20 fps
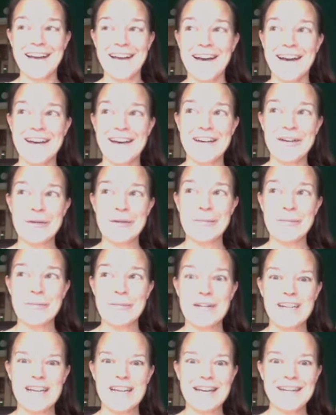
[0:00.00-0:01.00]
Um,
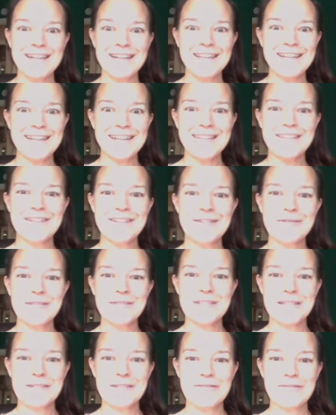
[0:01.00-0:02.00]
but I kind of like the
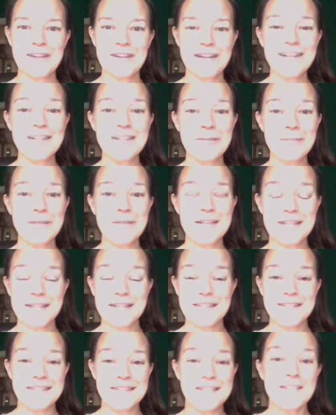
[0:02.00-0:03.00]
ghosty effect
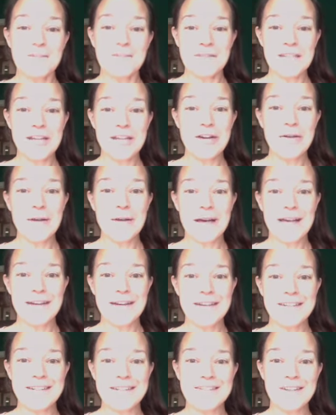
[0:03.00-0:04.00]
because in this video I'm
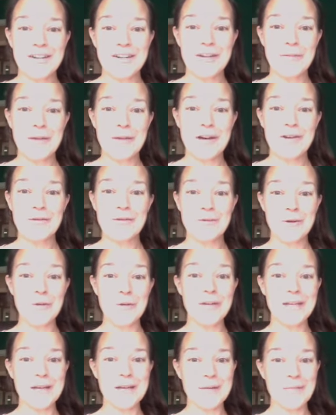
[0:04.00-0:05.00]
going to talk about
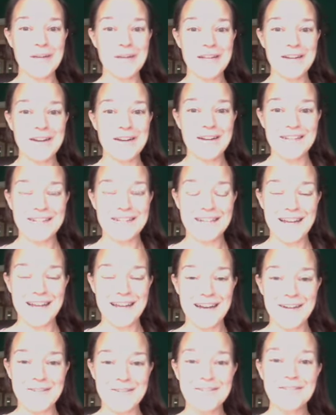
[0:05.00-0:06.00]
growing up in a haunted
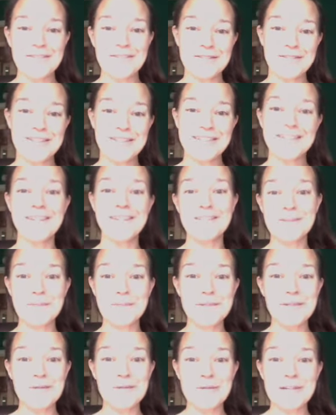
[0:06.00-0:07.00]
house, so and tell some
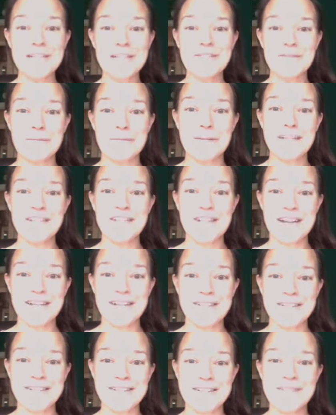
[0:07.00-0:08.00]
stories from my
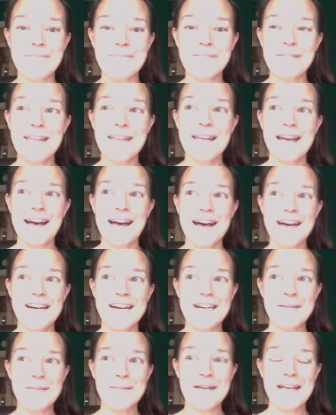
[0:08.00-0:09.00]
childhood.
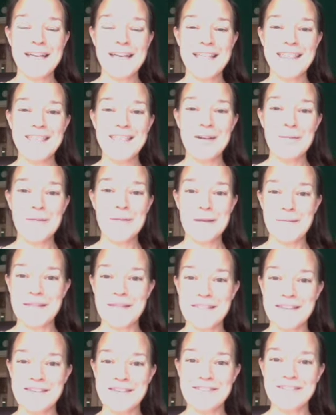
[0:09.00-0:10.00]
Um, there may be
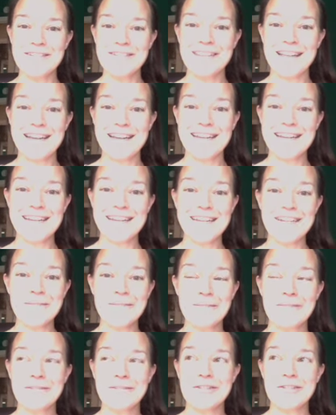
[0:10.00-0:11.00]
thunder and lightning,
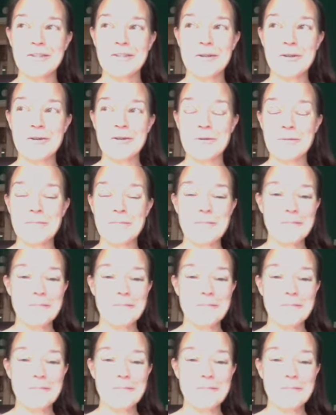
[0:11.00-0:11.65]
so